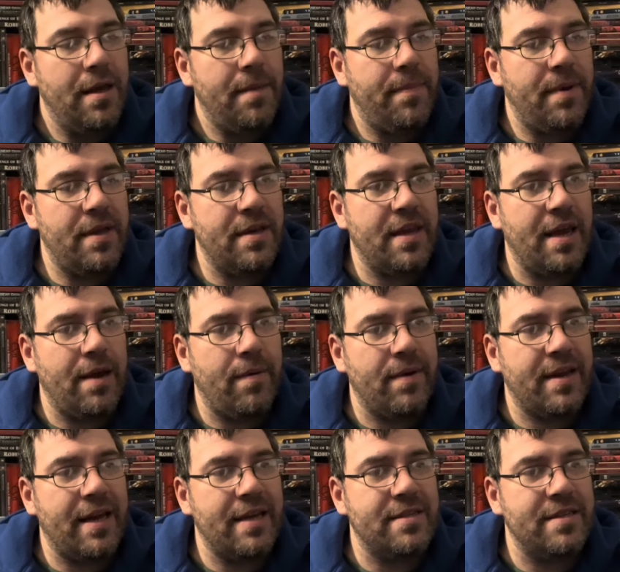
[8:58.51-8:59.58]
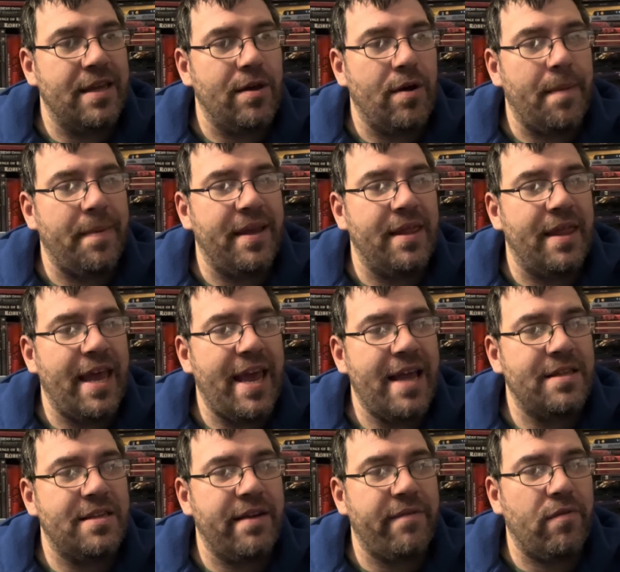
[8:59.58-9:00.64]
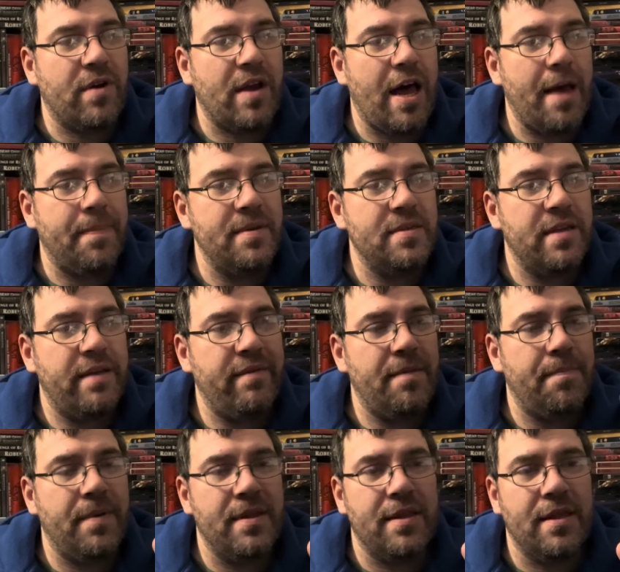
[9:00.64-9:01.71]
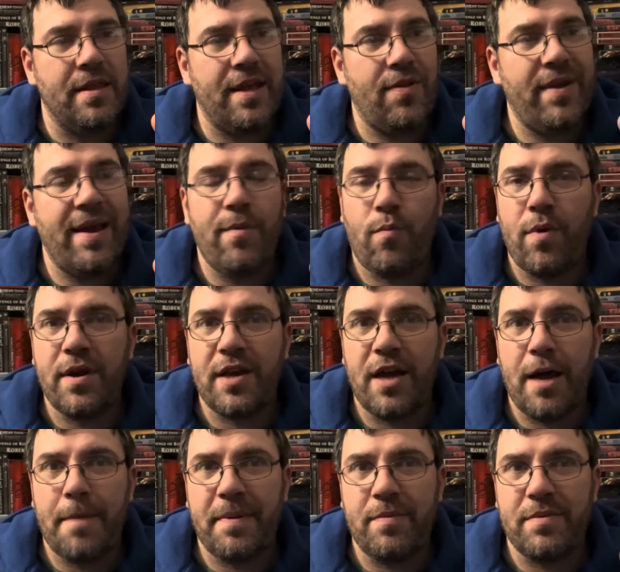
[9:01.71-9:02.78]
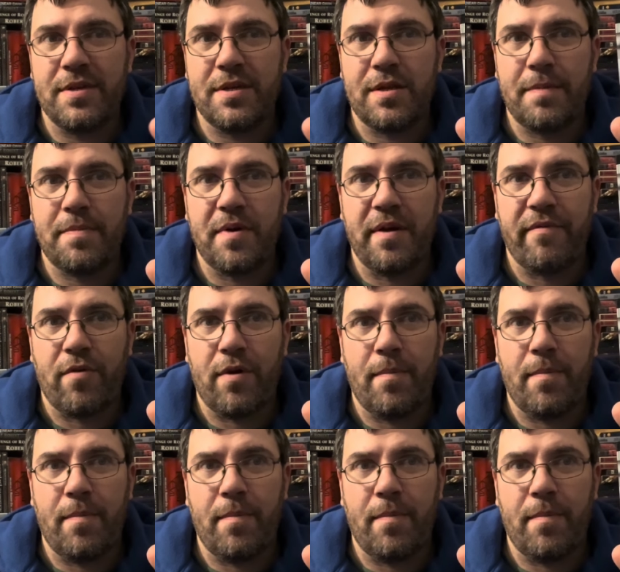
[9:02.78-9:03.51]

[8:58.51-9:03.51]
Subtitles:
But yeah, what can I say, though? I mean, they had several copies of it, but they only have one copy with the slipcover.